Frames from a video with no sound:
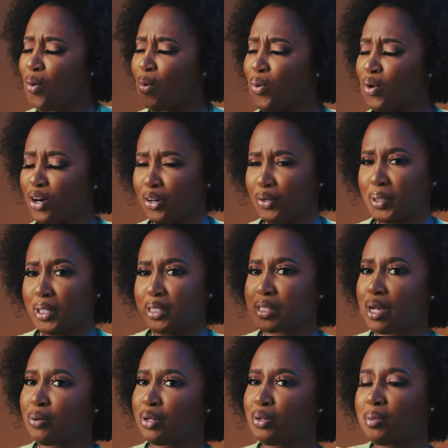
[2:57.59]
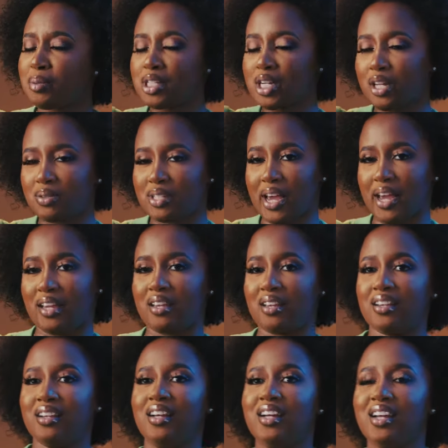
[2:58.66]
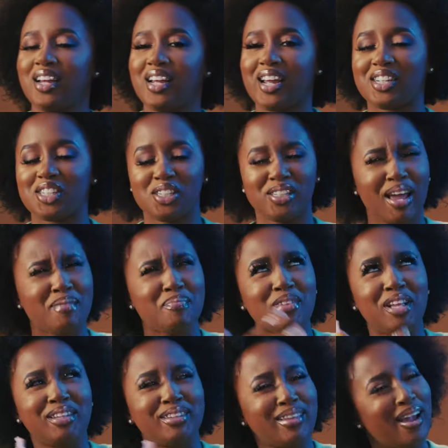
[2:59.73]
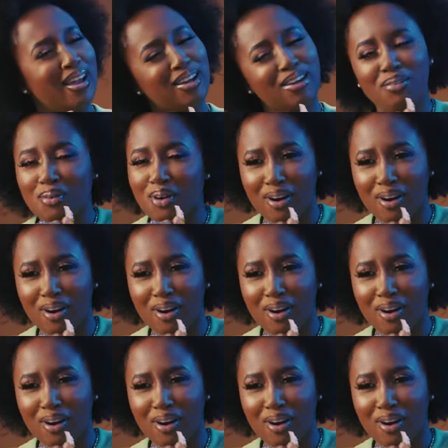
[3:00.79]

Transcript: oh girl, you look so cute. Let me tuck your tag in. And she's like, thank you,